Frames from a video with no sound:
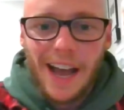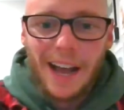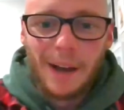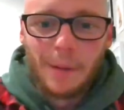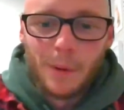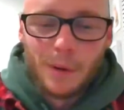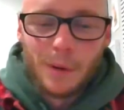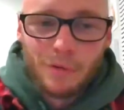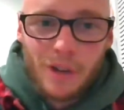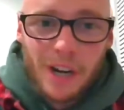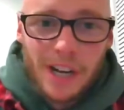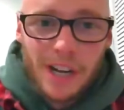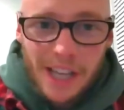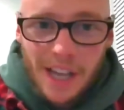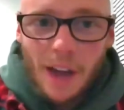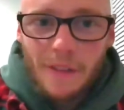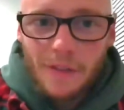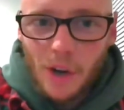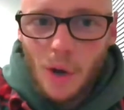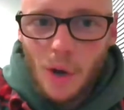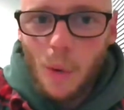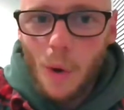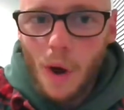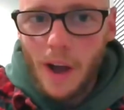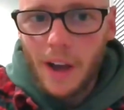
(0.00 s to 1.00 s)
We really
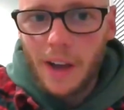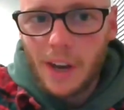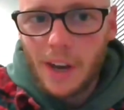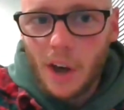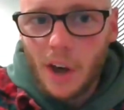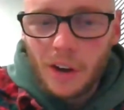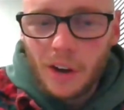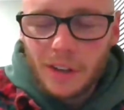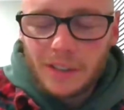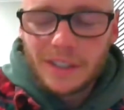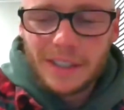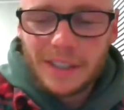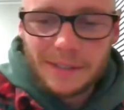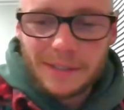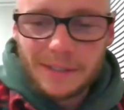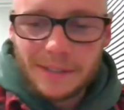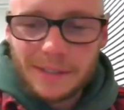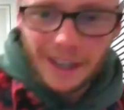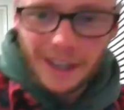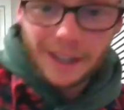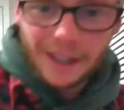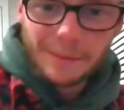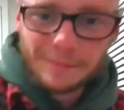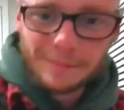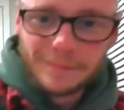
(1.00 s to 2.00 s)
cover quite a lot
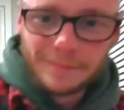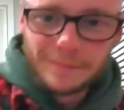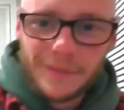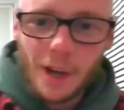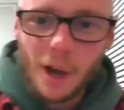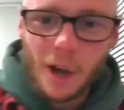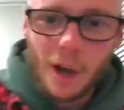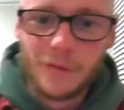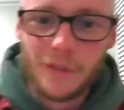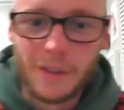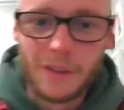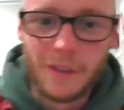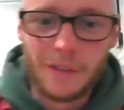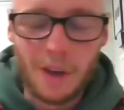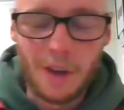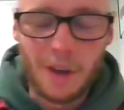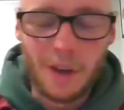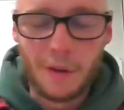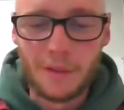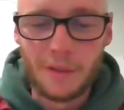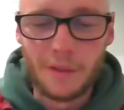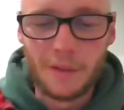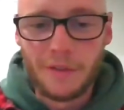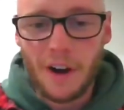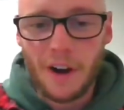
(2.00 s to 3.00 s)
over
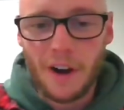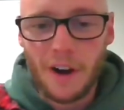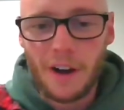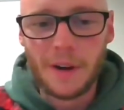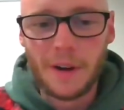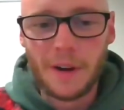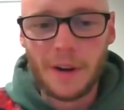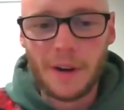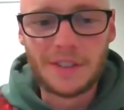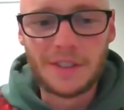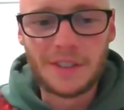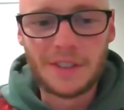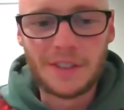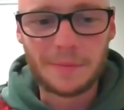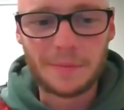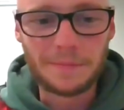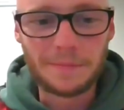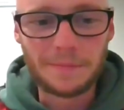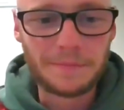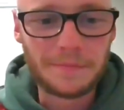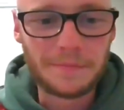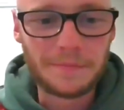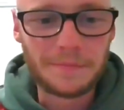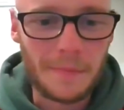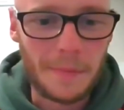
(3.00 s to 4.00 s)
the 5 months.
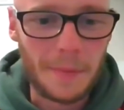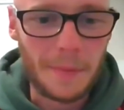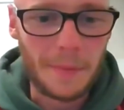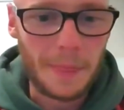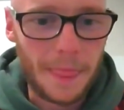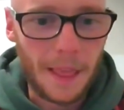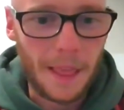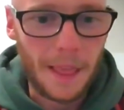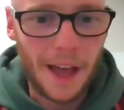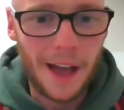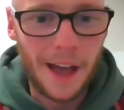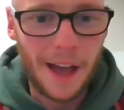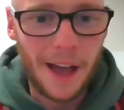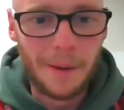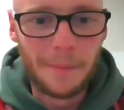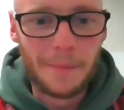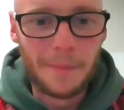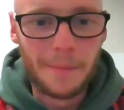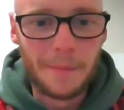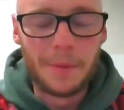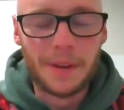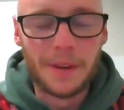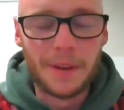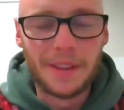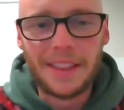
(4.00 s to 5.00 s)

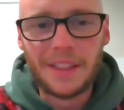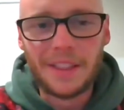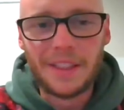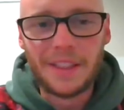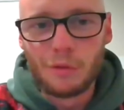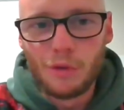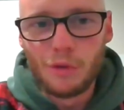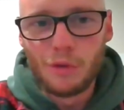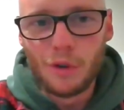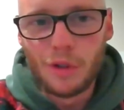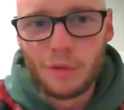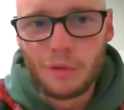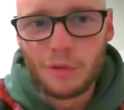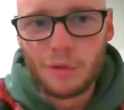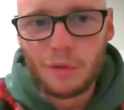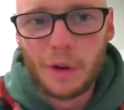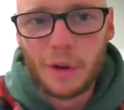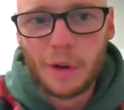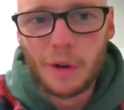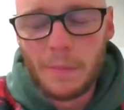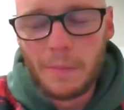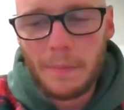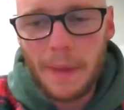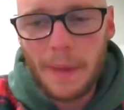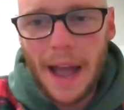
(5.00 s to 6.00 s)
But then the
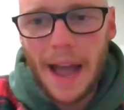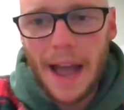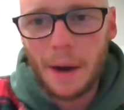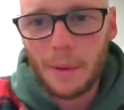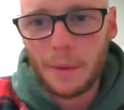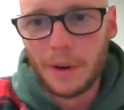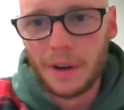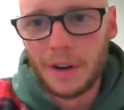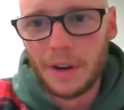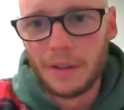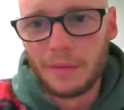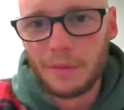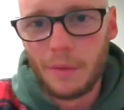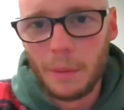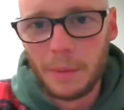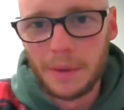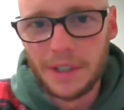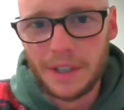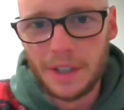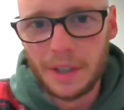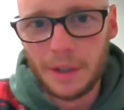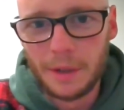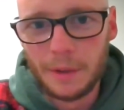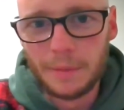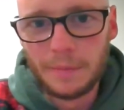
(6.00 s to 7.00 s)
real power of what we
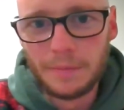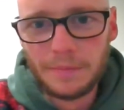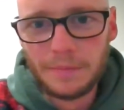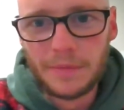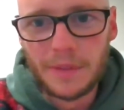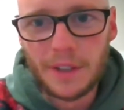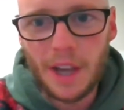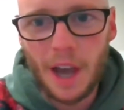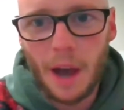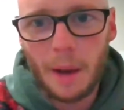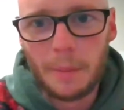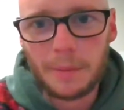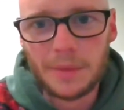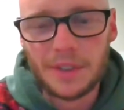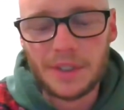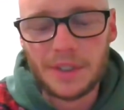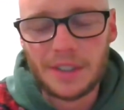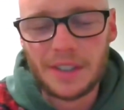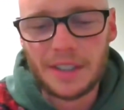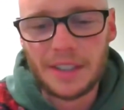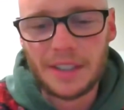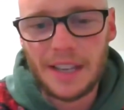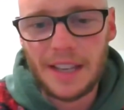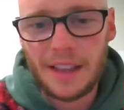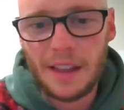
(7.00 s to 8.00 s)
do
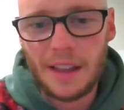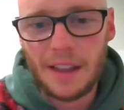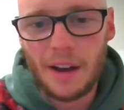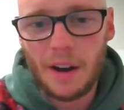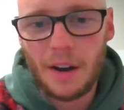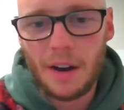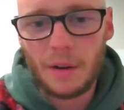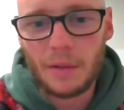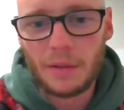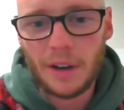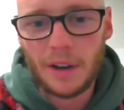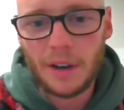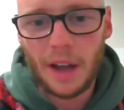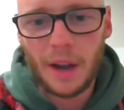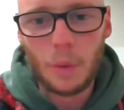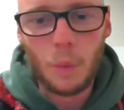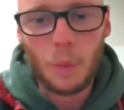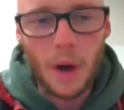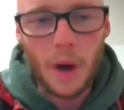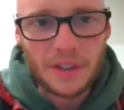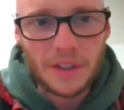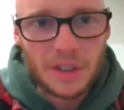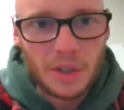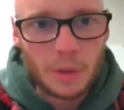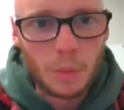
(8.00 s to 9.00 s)
comes in our like
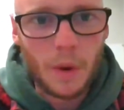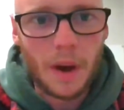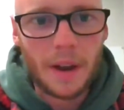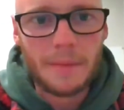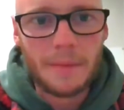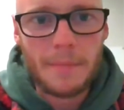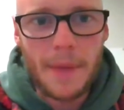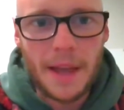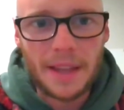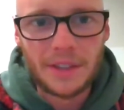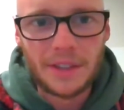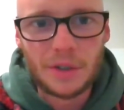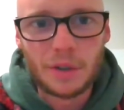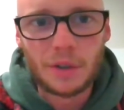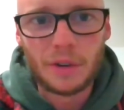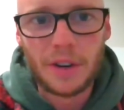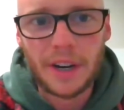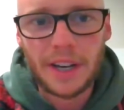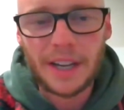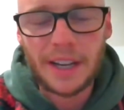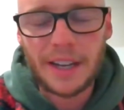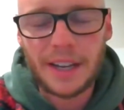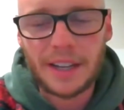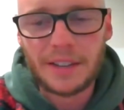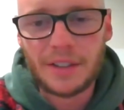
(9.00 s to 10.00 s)
one-to-one
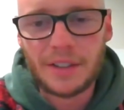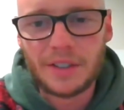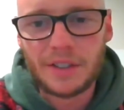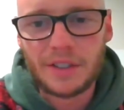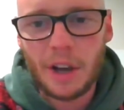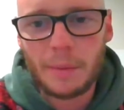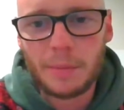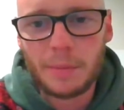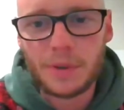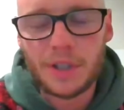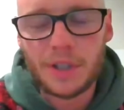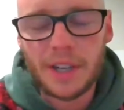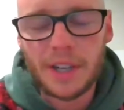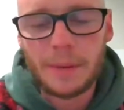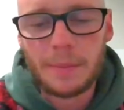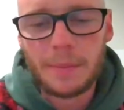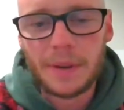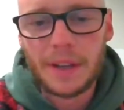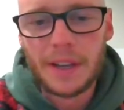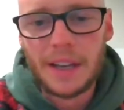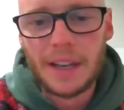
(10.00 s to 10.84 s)
mentoring and discipleship.